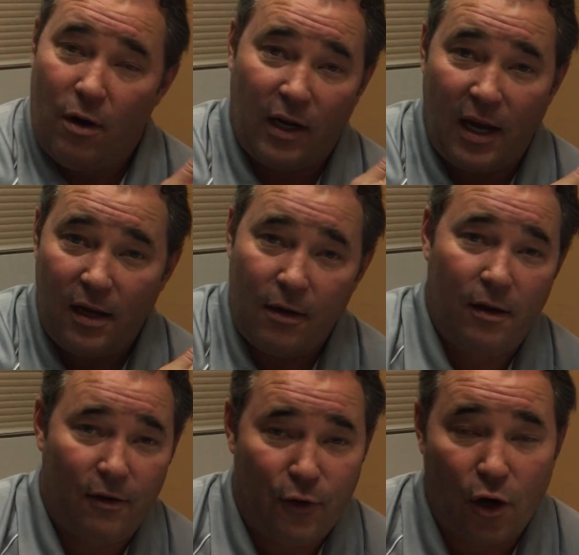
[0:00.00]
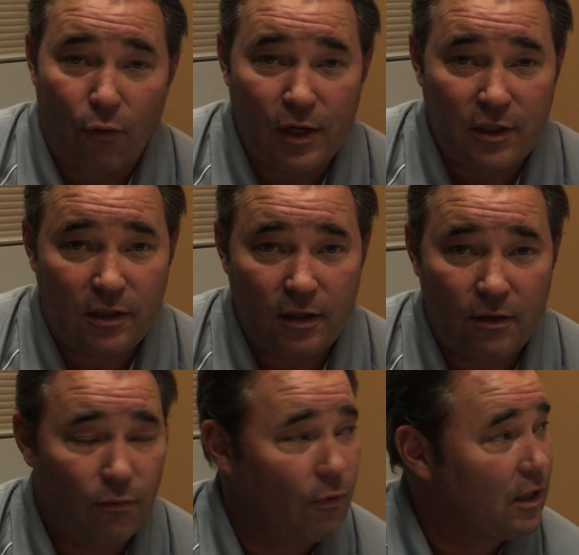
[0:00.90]
Again, if you're not registered,
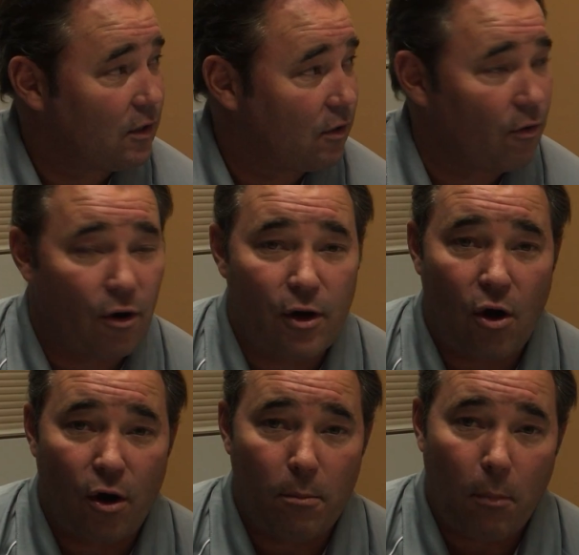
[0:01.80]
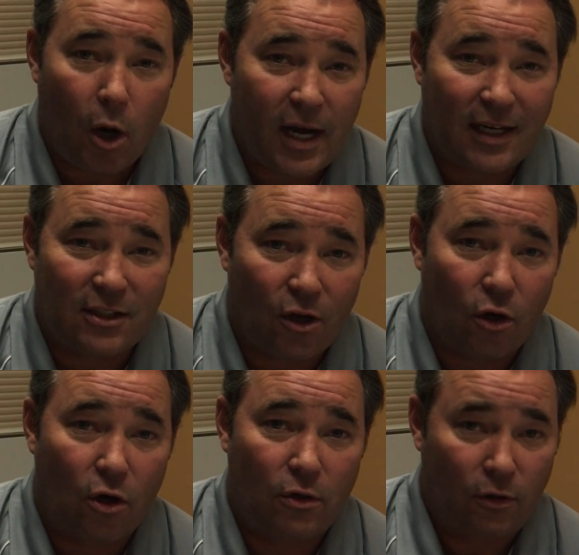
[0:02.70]
register on
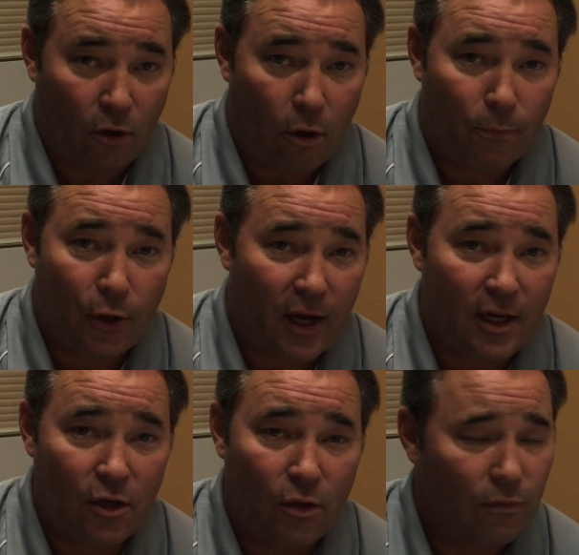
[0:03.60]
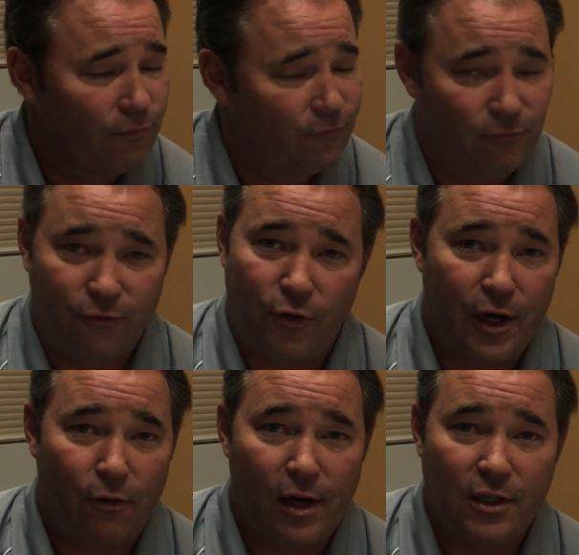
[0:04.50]
minedex.com.au, free
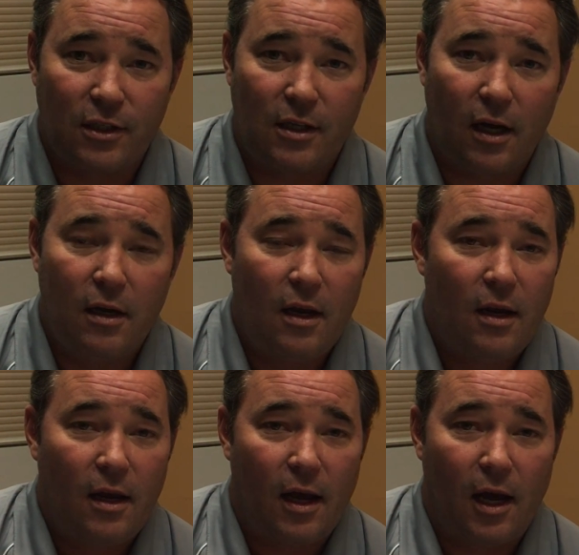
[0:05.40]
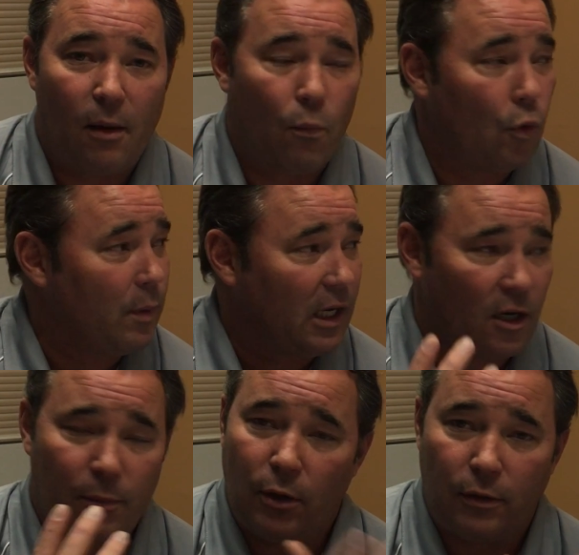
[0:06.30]
to register. We'll
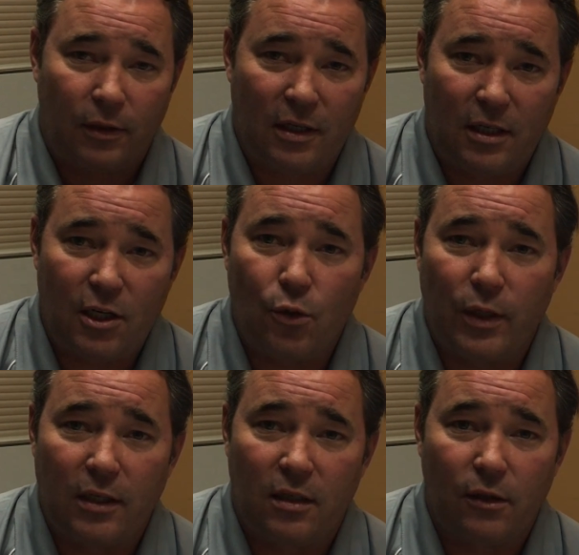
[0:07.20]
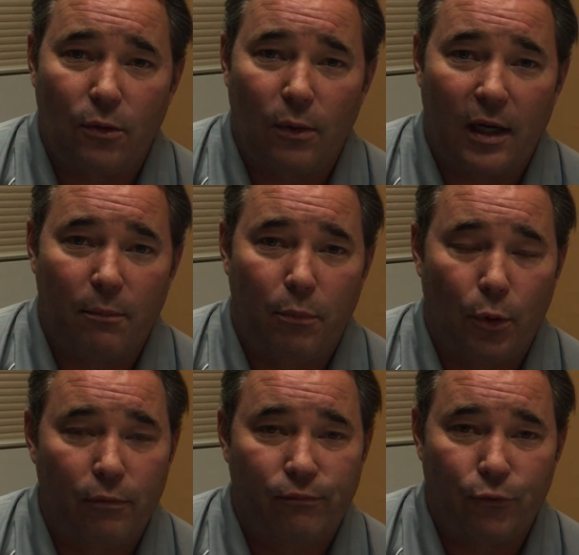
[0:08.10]
keep on continuing to
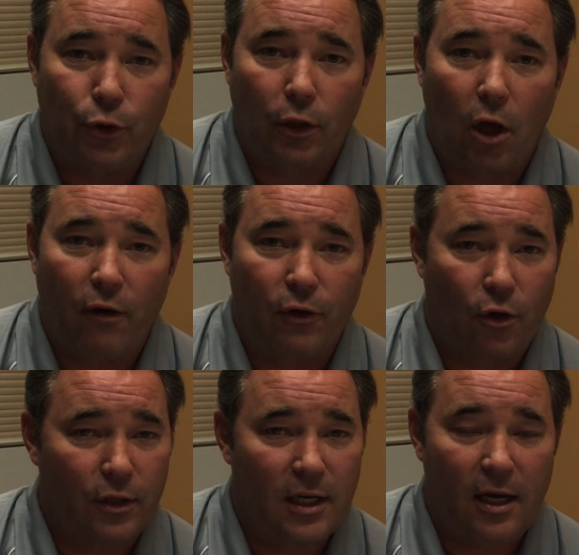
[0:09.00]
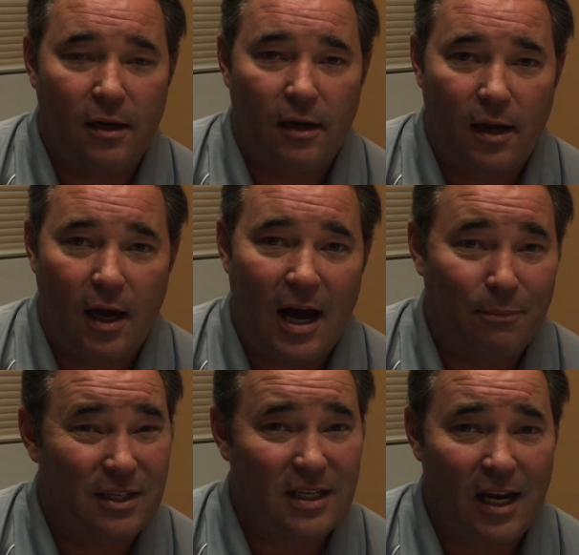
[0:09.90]
put real life content,
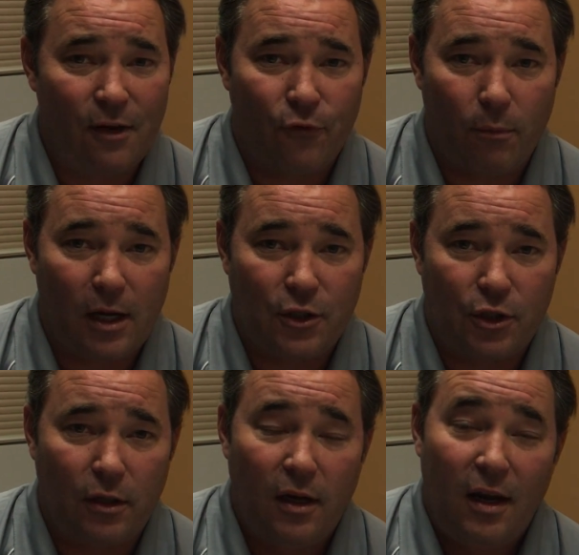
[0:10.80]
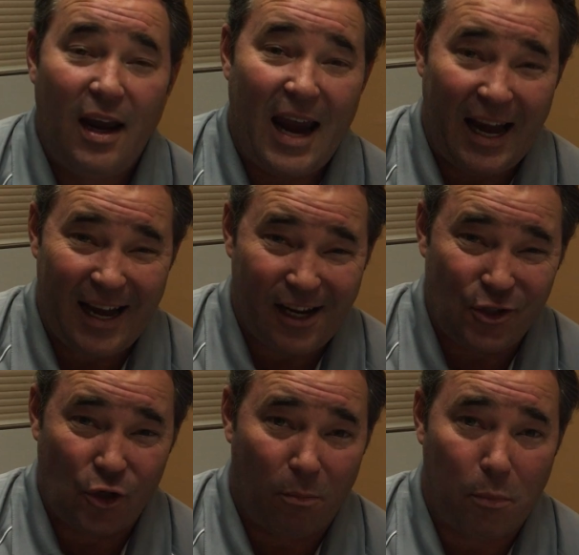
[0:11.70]
up-to-date information, and
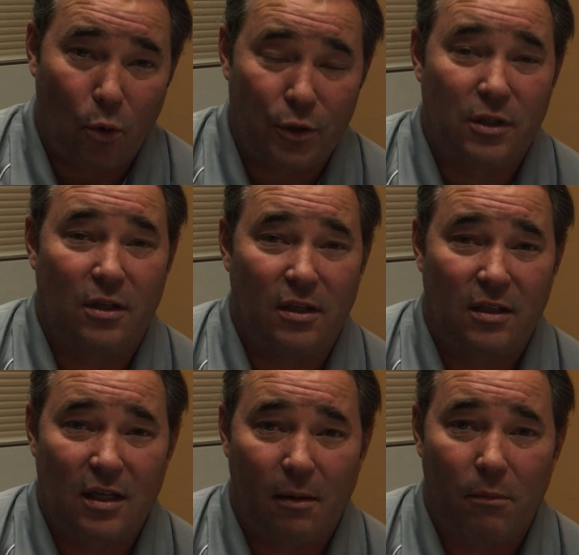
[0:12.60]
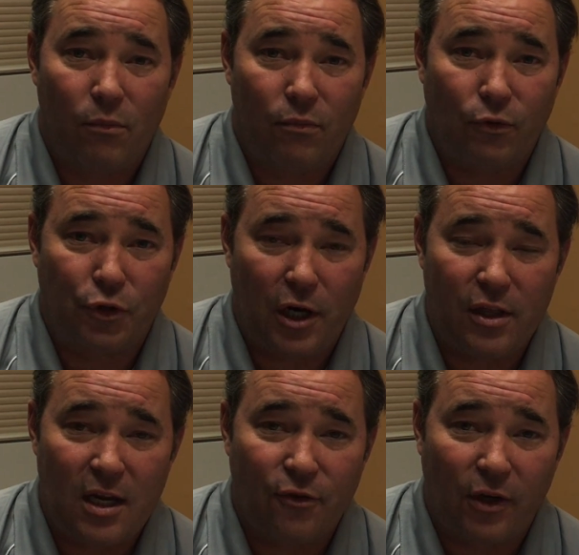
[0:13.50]
our job boards that will show
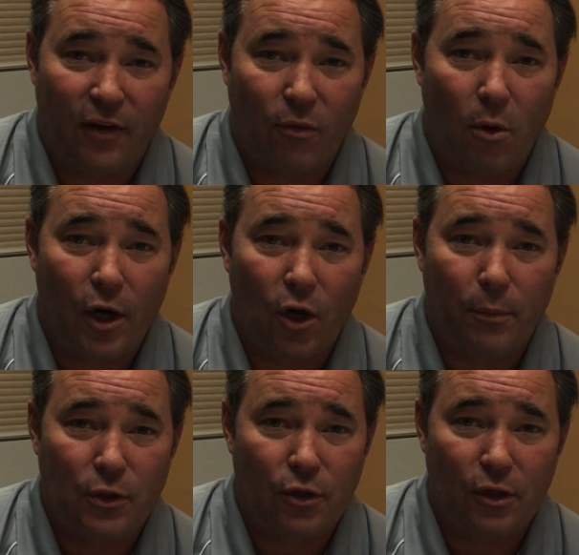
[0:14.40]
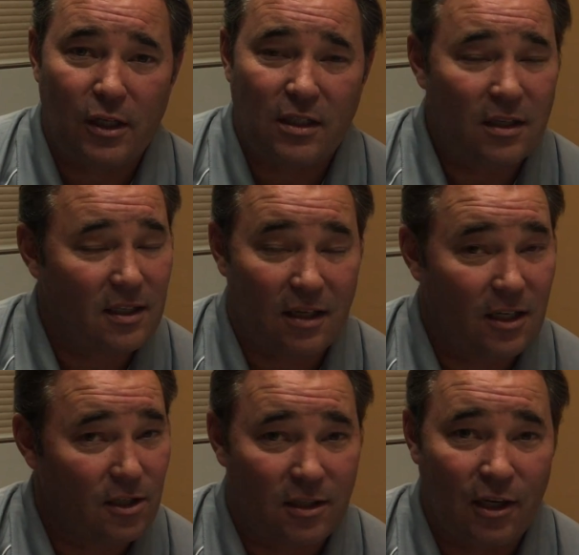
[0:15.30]
the entry-level mining opportunities as
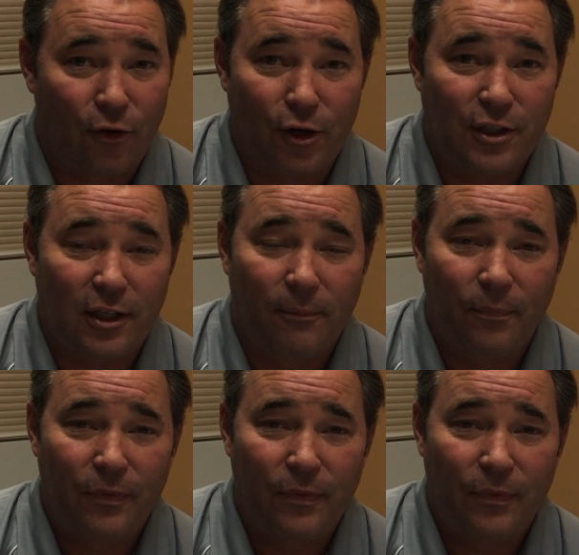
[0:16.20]
they're just increasing.